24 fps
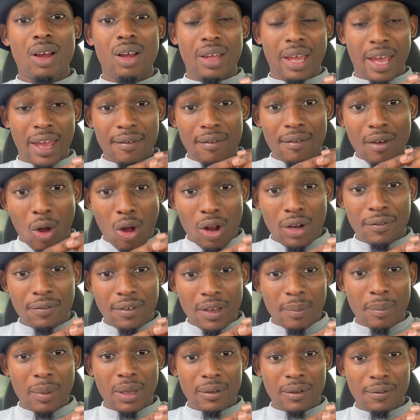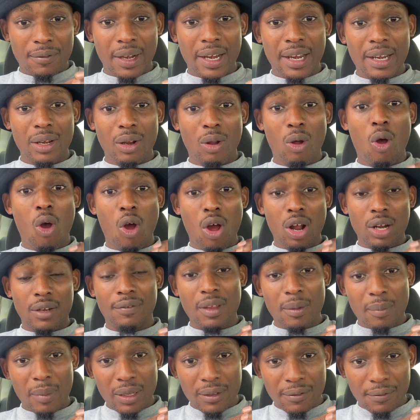have a hot female friend or hot
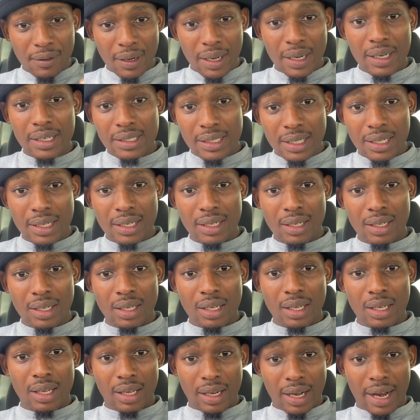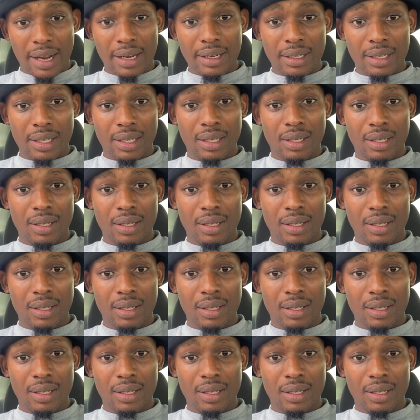female friends right